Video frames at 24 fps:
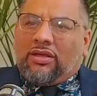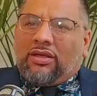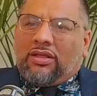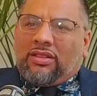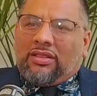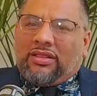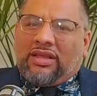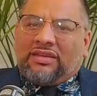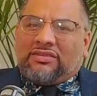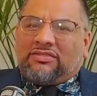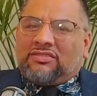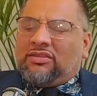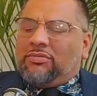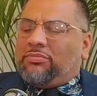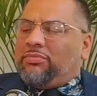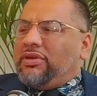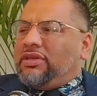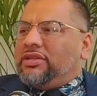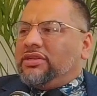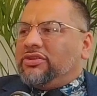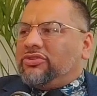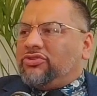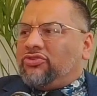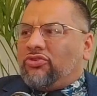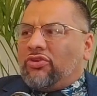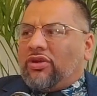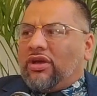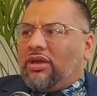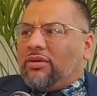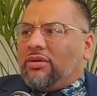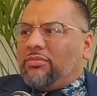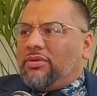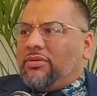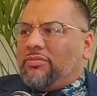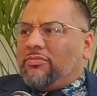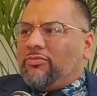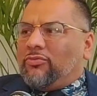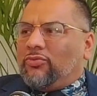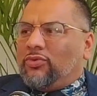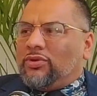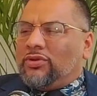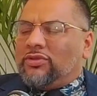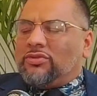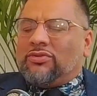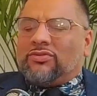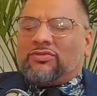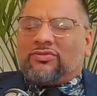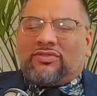likes to be in a tribe. One
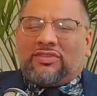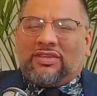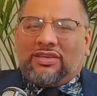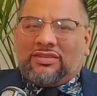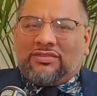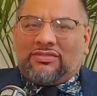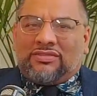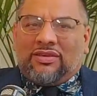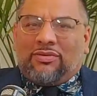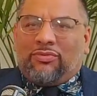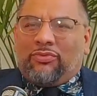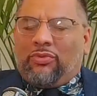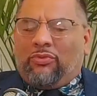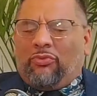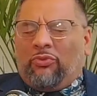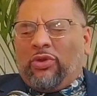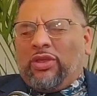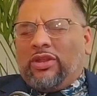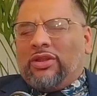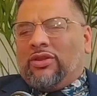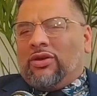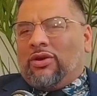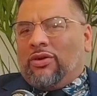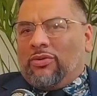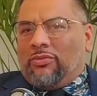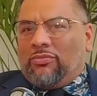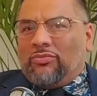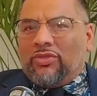of those things that we know,